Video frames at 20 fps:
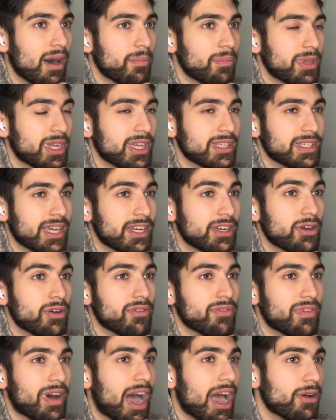Because I know
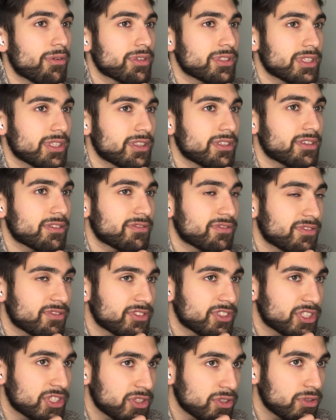if I was in their
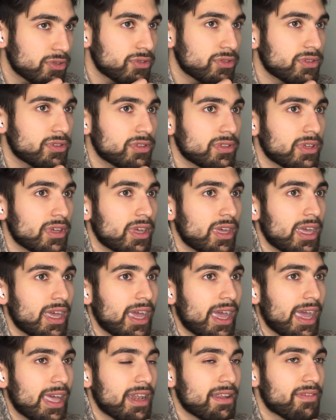shoes,
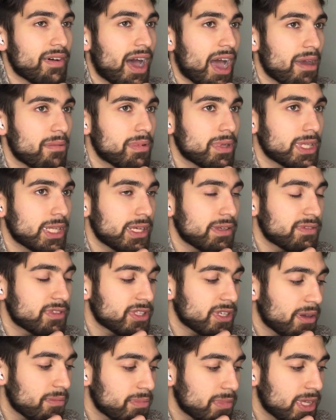and if I believed
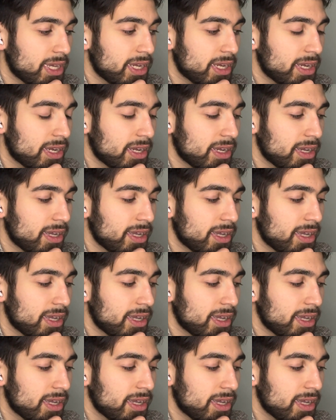something